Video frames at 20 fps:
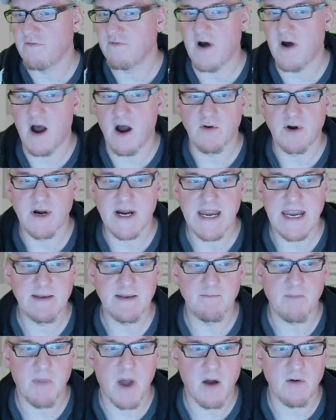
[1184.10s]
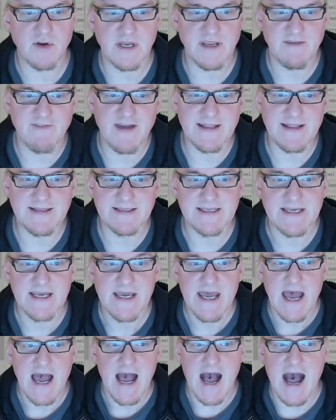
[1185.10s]
our inbound event.
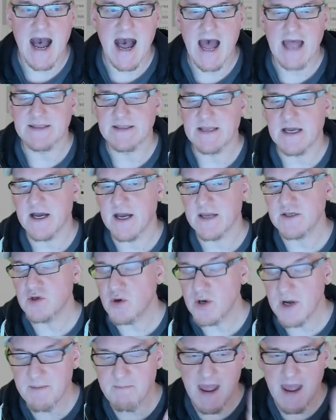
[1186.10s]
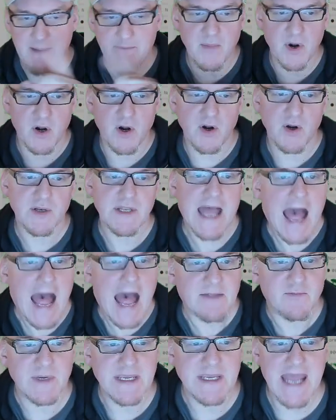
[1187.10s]
And you remember
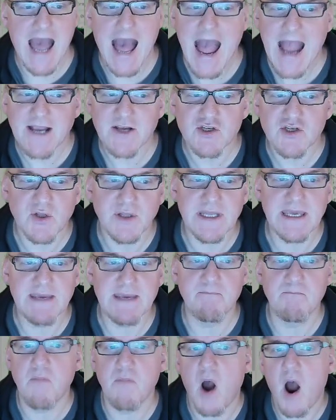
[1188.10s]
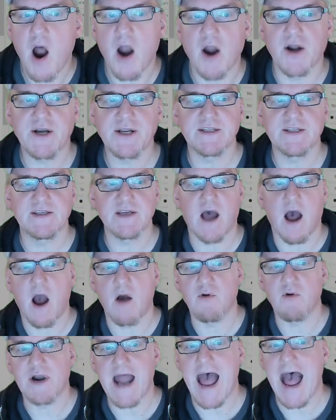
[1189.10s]
that we actually marked
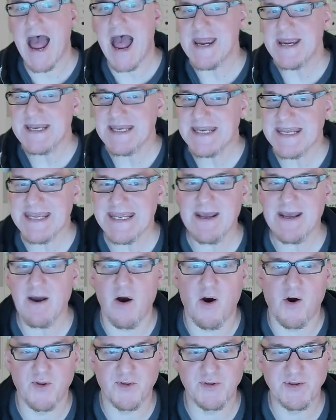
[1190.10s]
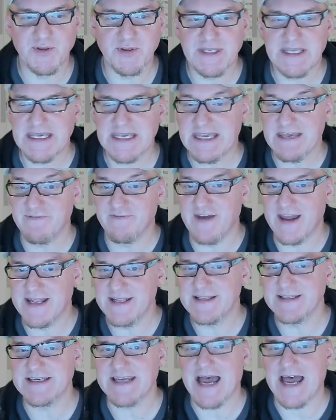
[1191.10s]
our ID on the
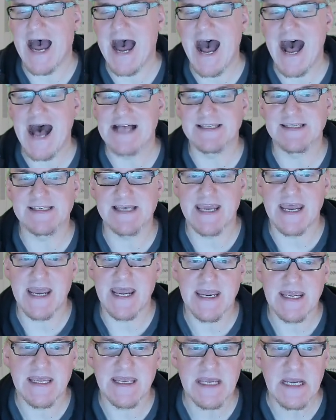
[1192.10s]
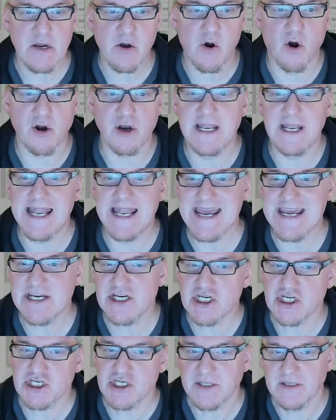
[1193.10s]
event as a
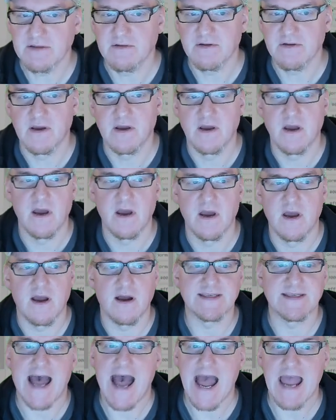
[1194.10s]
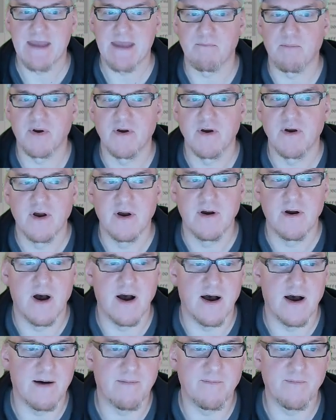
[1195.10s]
correlation type
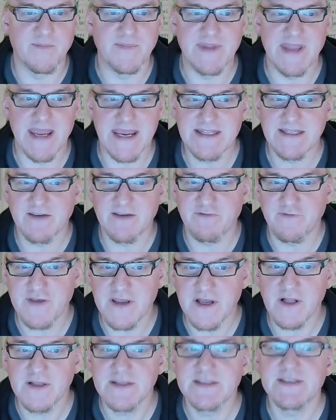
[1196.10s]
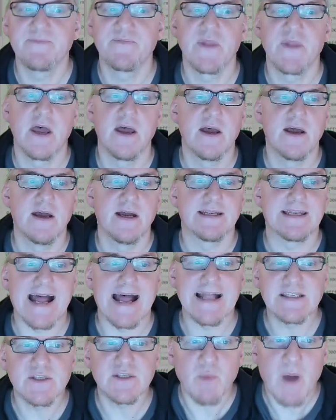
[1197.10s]
data field.
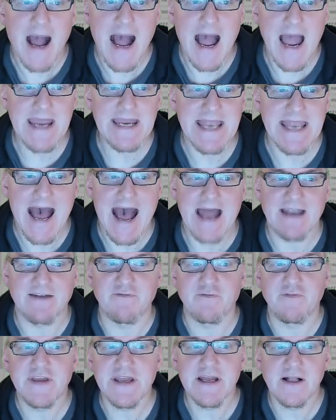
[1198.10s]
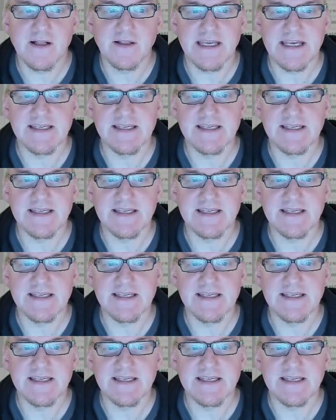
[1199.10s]
That's why that field is